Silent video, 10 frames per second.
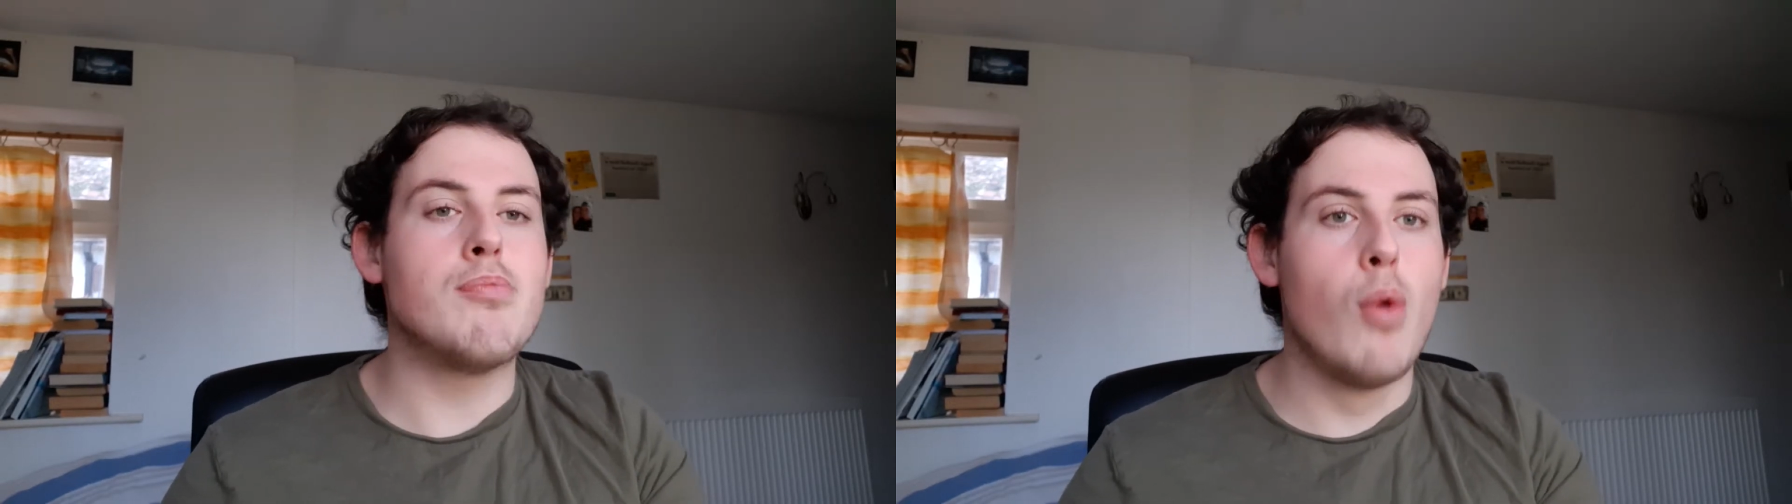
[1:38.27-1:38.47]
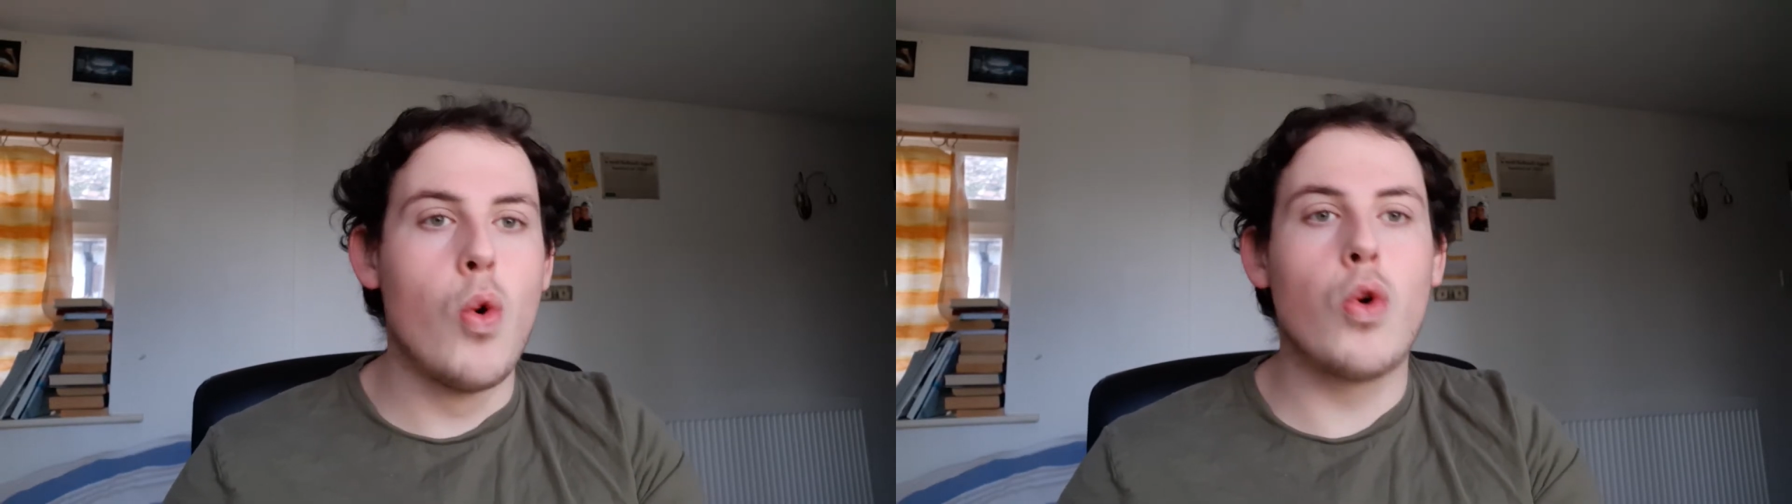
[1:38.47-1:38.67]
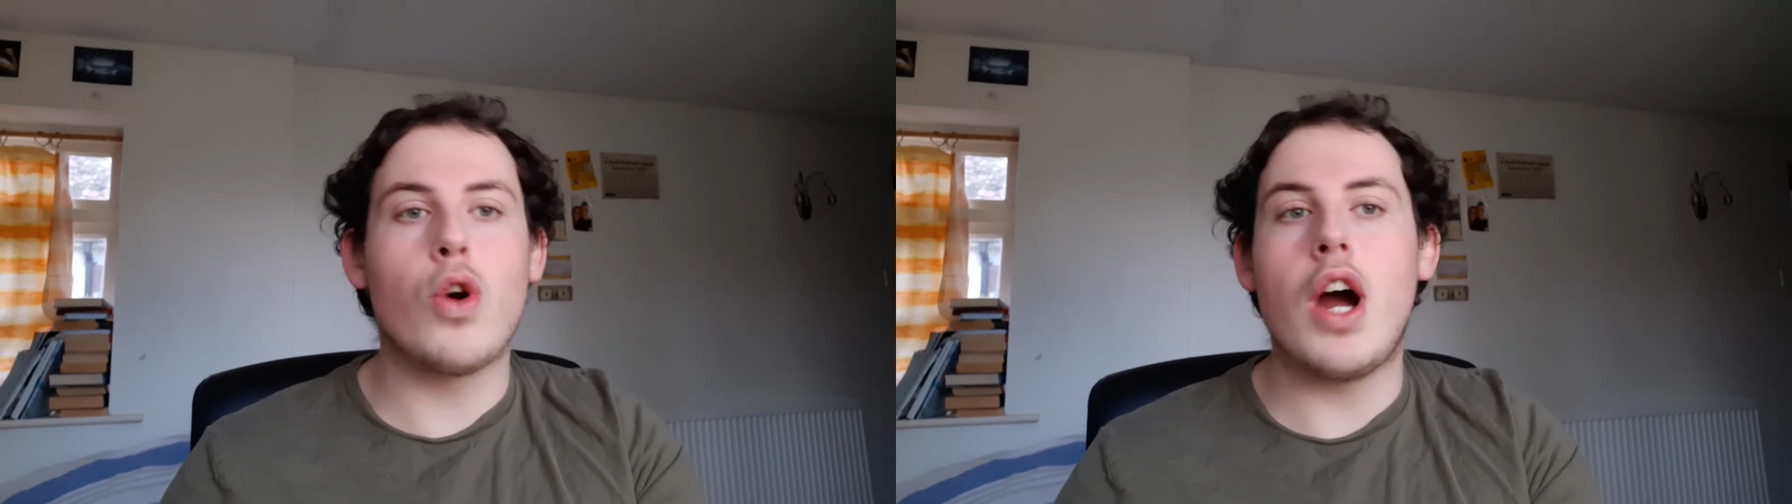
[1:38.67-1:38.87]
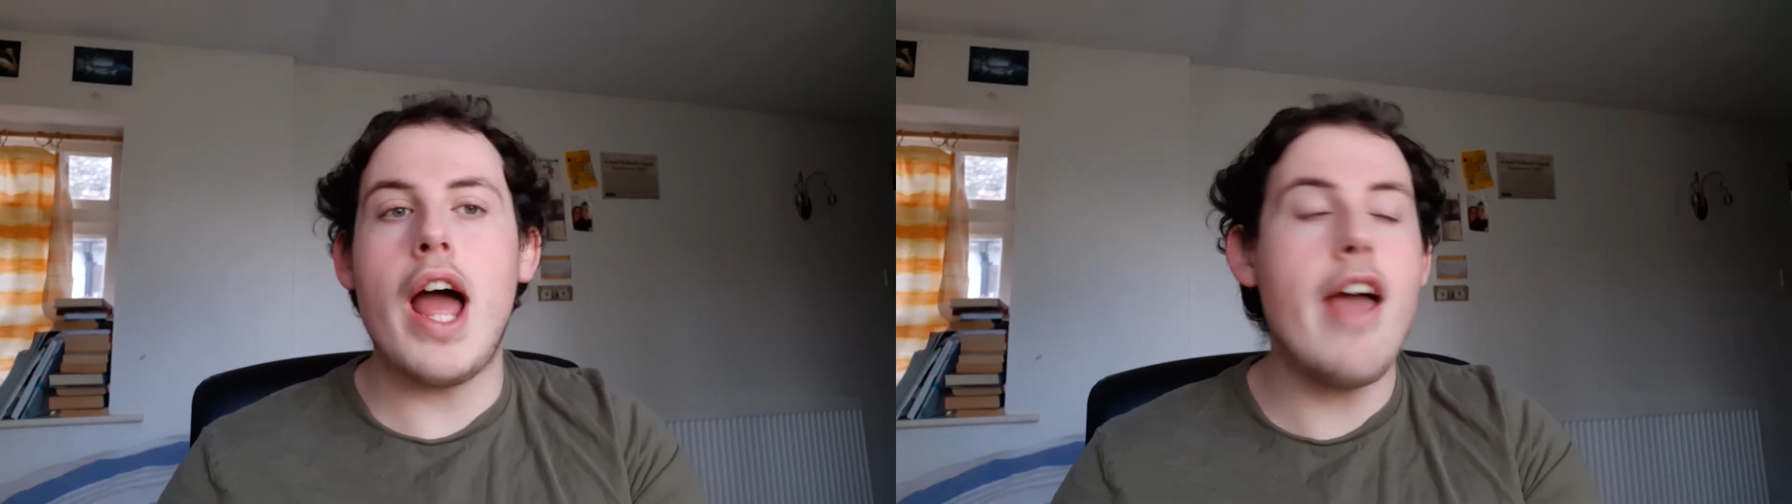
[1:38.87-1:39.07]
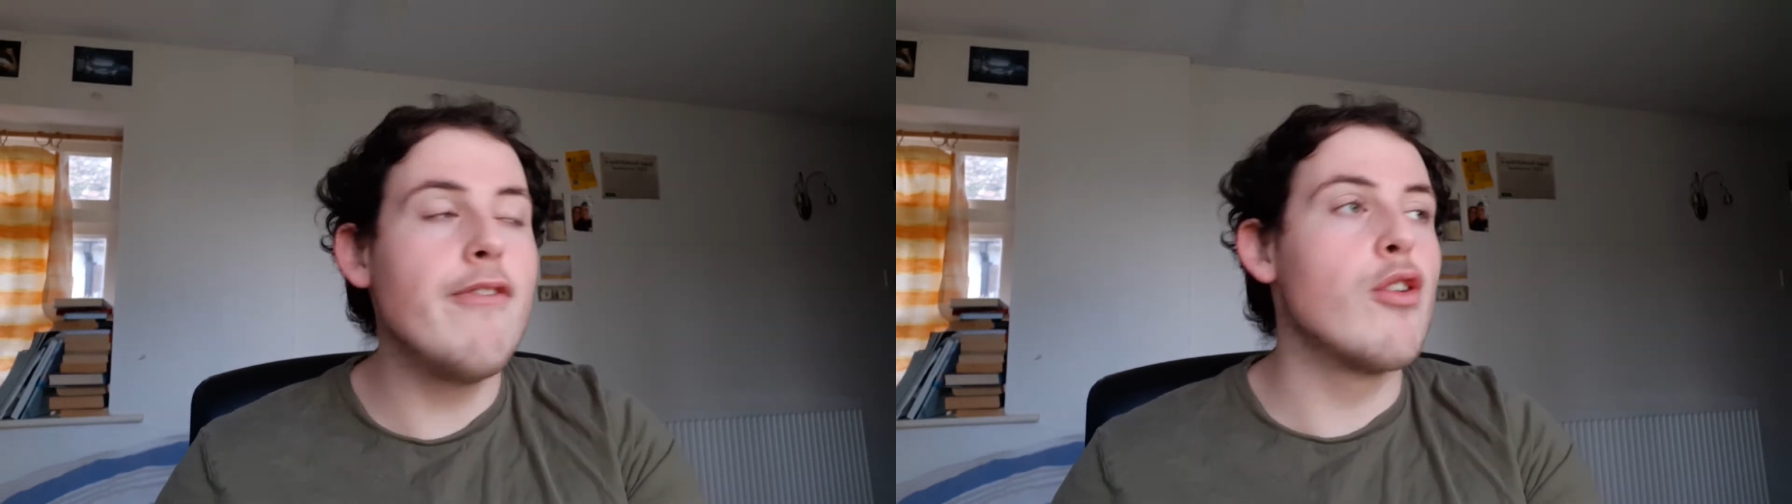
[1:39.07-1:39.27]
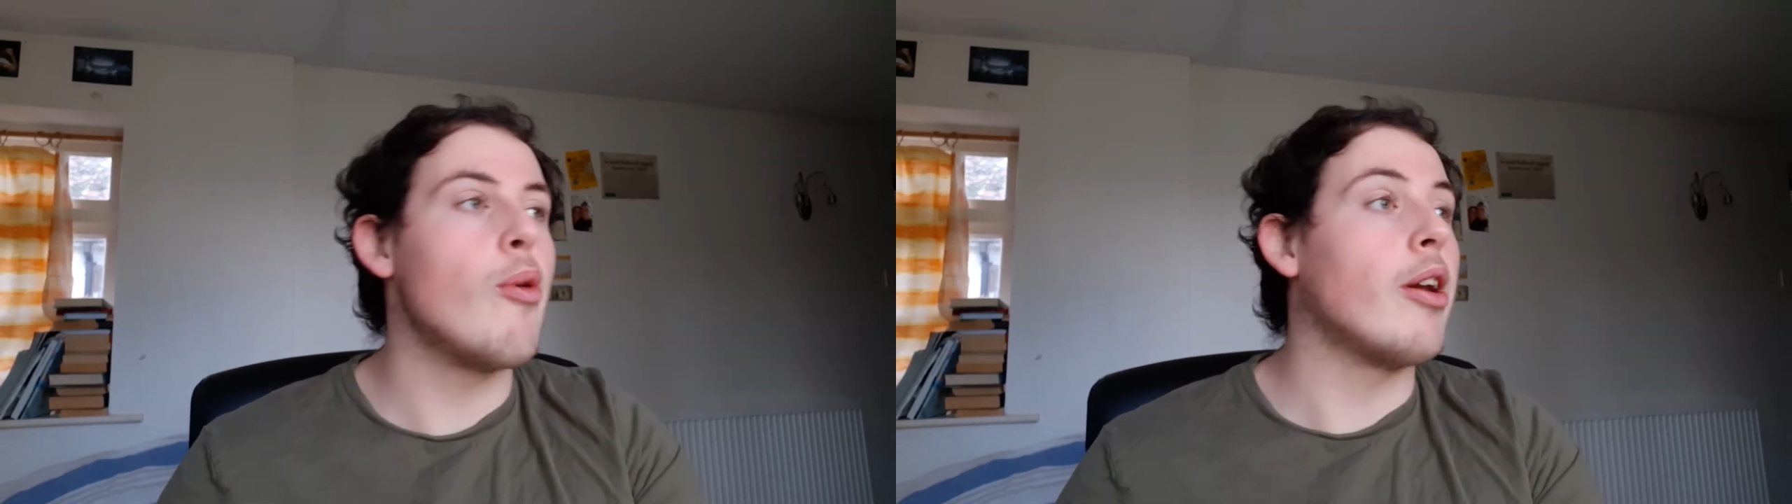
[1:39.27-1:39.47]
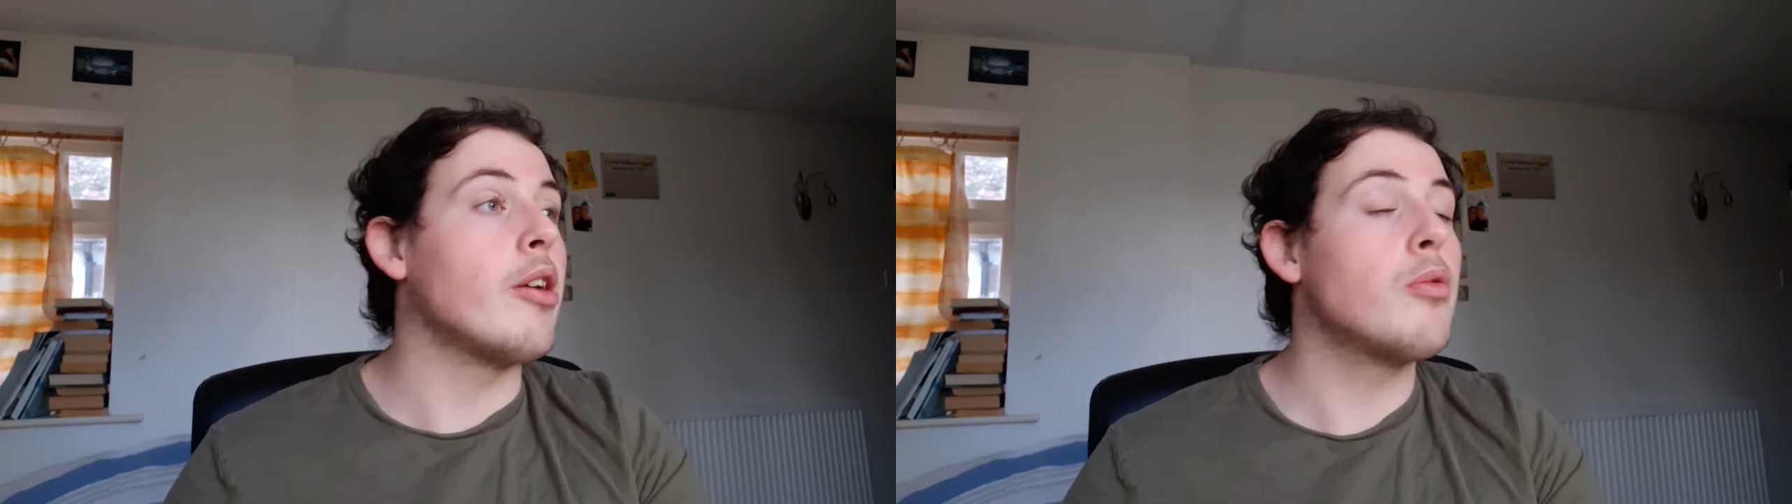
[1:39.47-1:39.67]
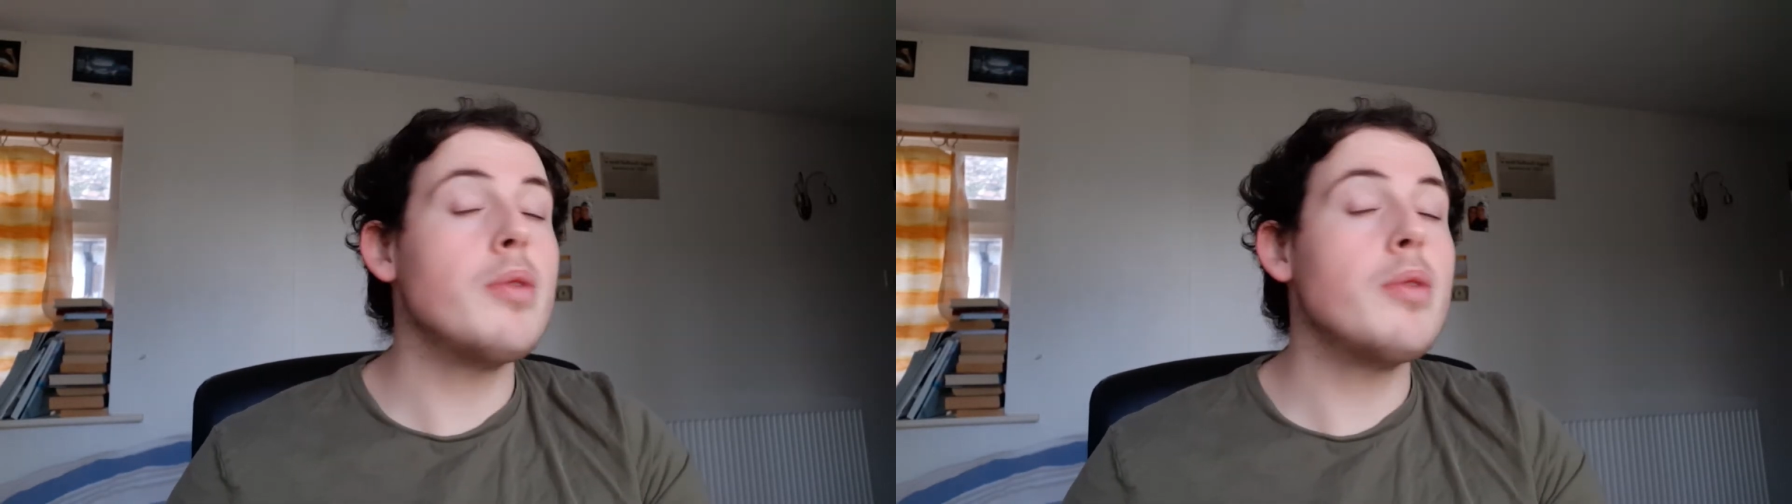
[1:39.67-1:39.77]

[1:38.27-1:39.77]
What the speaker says: Moura, everyone.